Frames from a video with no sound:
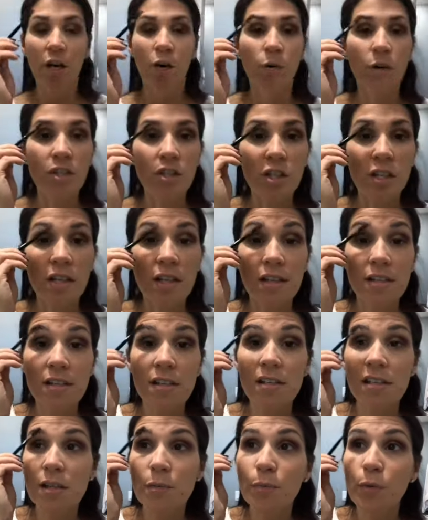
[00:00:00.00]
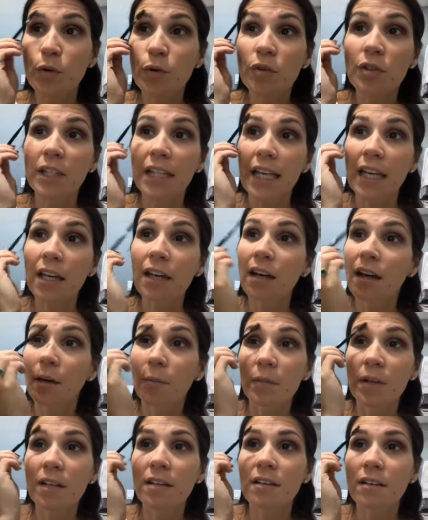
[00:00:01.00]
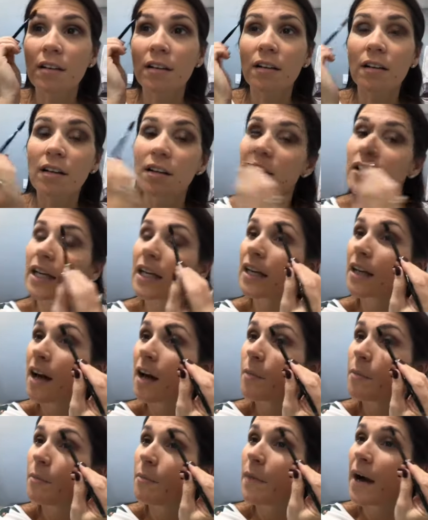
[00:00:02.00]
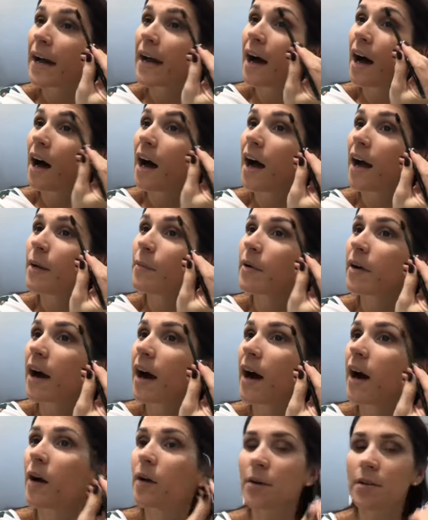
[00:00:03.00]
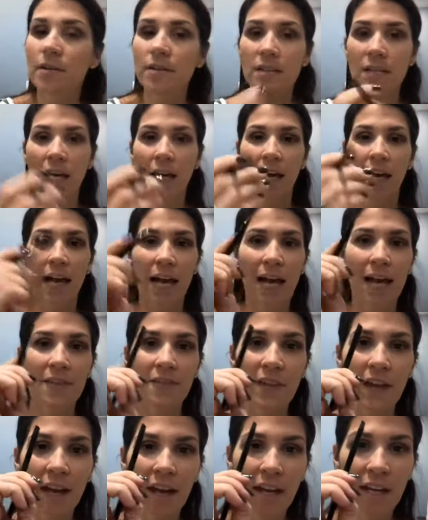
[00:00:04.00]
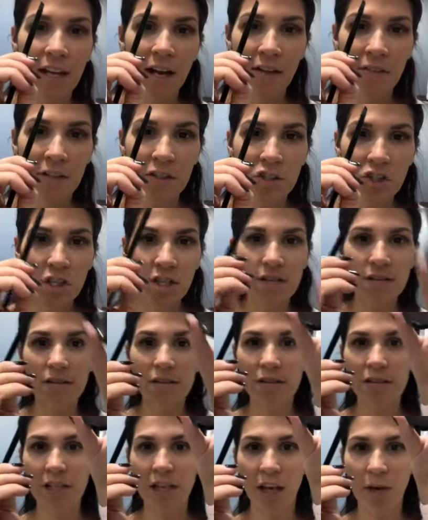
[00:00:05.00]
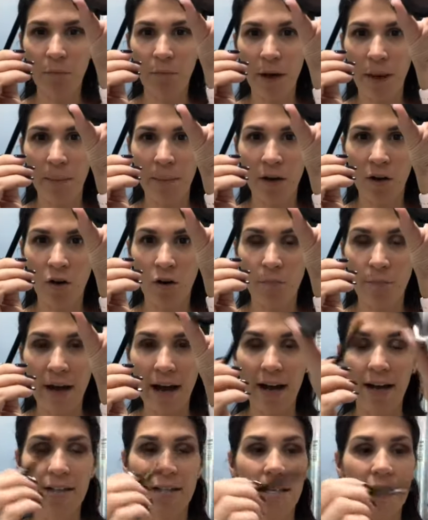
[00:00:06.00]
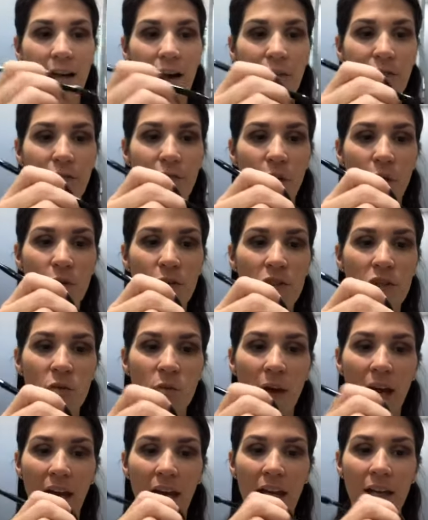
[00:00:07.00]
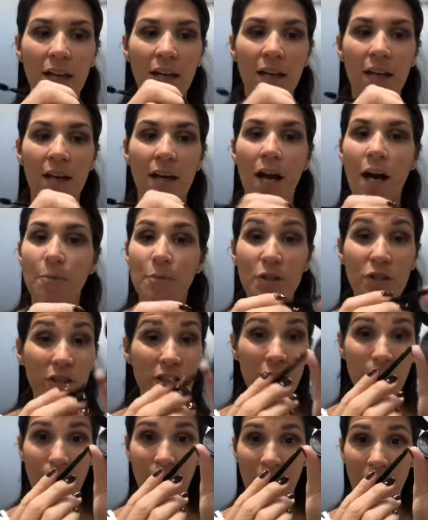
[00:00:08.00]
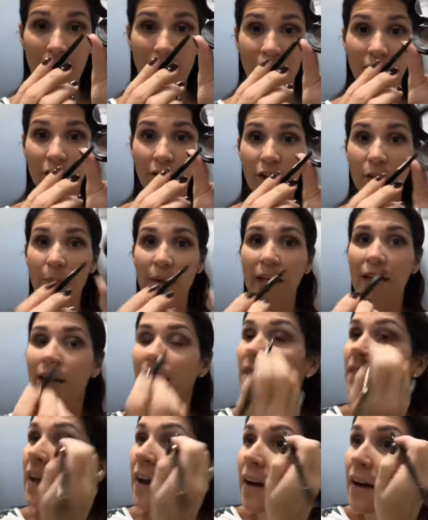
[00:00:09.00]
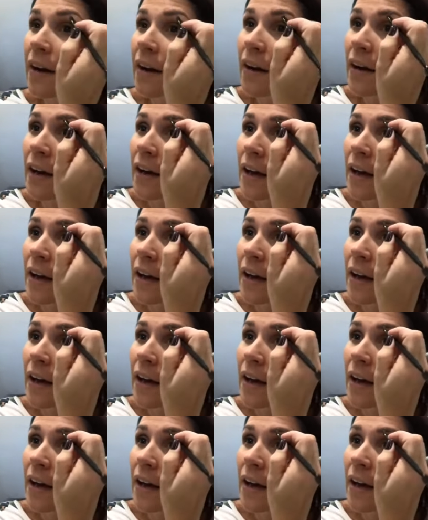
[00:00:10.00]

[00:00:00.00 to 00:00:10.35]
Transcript: which is the spoolie. I'm gonna clean up my eyebrows. And then on the chisel tip, I'm gonna go back to that faux suede. I'm just gonna pat a little bit in there